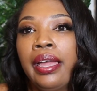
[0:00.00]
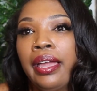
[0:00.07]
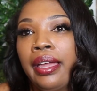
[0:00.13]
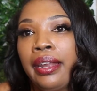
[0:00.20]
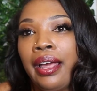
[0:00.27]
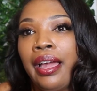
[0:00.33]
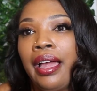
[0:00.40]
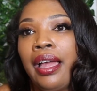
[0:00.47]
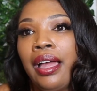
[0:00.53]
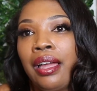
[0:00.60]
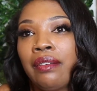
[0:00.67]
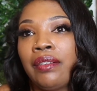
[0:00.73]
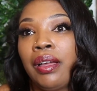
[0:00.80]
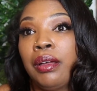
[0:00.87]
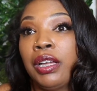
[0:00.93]
and I
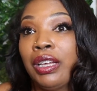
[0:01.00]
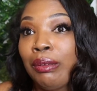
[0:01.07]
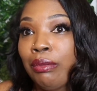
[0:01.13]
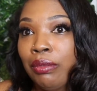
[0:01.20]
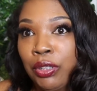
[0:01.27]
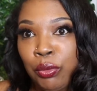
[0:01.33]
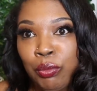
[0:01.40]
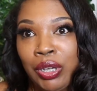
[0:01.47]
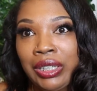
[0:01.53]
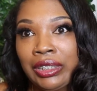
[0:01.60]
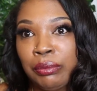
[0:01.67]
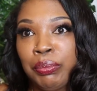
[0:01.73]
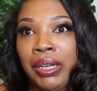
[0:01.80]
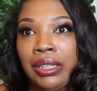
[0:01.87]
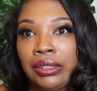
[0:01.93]
have a
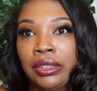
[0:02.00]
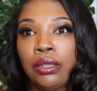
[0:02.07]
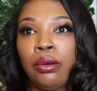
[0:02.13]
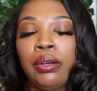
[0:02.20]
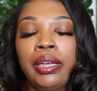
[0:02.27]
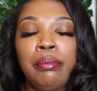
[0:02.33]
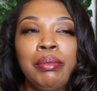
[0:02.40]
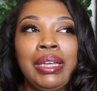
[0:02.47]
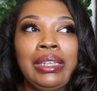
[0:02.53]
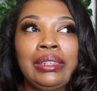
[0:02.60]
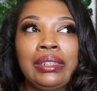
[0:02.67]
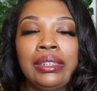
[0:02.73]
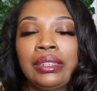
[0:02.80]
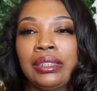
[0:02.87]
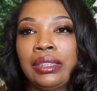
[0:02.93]
humongous butt, so it
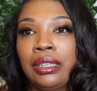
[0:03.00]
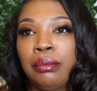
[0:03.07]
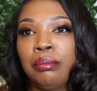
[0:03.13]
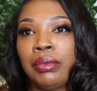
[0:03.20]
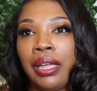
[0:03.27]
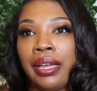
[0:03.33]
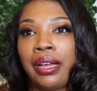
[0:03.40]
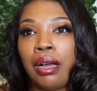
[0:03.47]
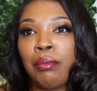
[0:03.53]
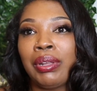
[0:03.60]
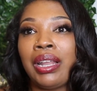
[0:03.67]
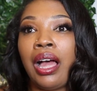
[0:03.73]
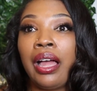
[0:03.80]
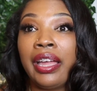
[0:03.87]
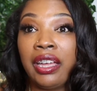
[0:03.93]
makes it seem like I'm a
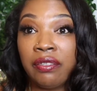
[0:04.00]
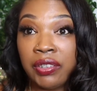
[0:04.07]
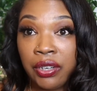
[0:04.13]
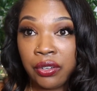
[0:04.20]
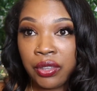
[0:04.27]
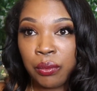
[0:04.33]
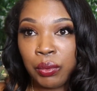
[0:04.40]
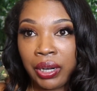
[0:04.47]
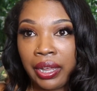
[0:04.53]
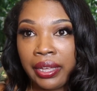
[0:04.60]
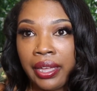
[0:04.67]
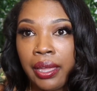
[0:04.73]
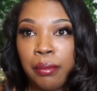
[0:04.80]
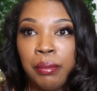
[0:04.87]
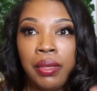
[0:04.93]
lot heavier than what I
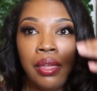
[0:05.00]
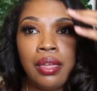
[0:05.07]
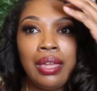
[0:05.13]
am.